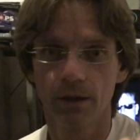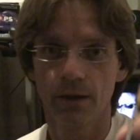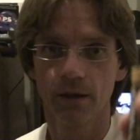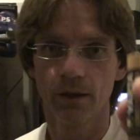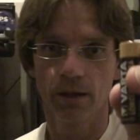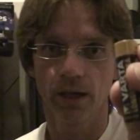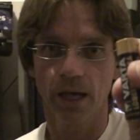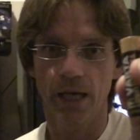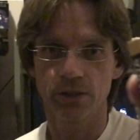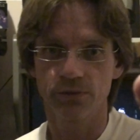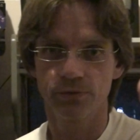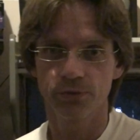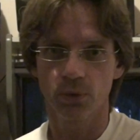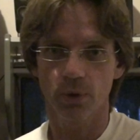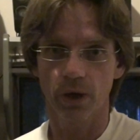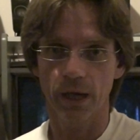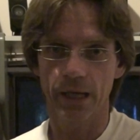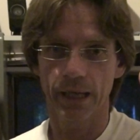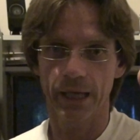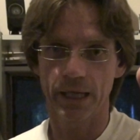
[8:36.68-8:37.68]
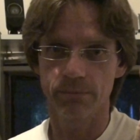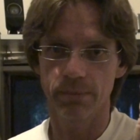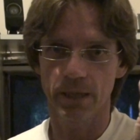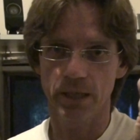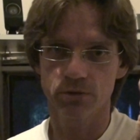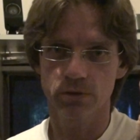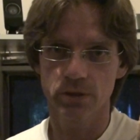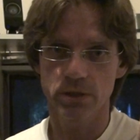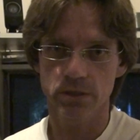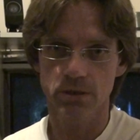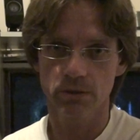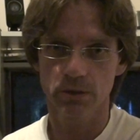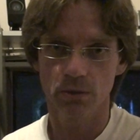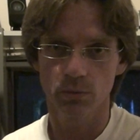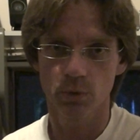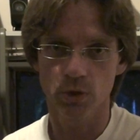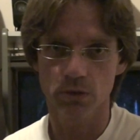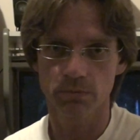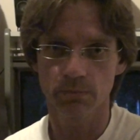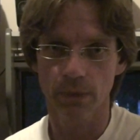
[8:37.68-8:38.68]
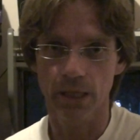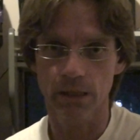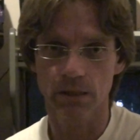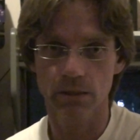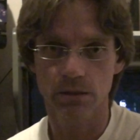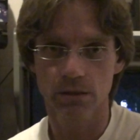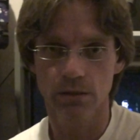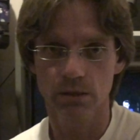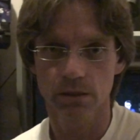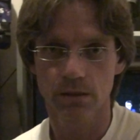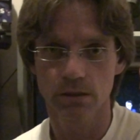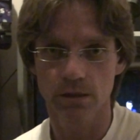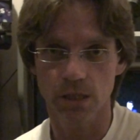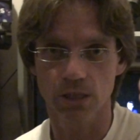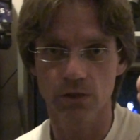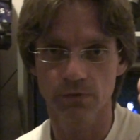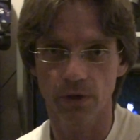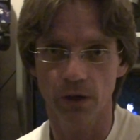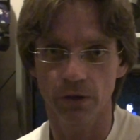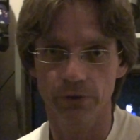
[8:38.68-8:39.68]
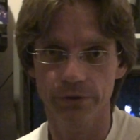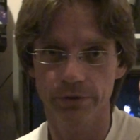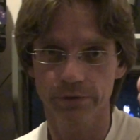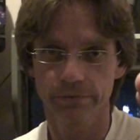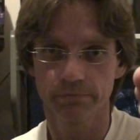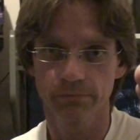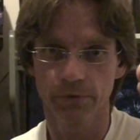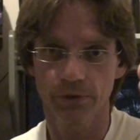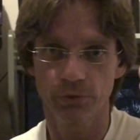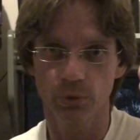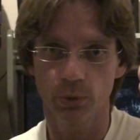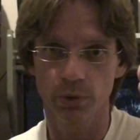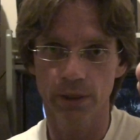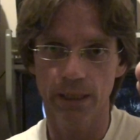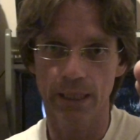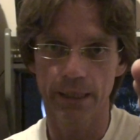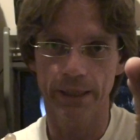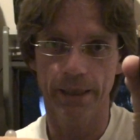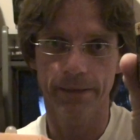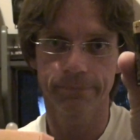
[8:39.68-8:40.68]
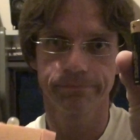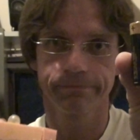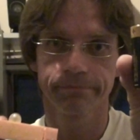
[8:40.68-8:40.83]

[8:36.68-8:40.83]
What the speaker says: It has 4 AA batteries, which makes 6 volts, the 4 together.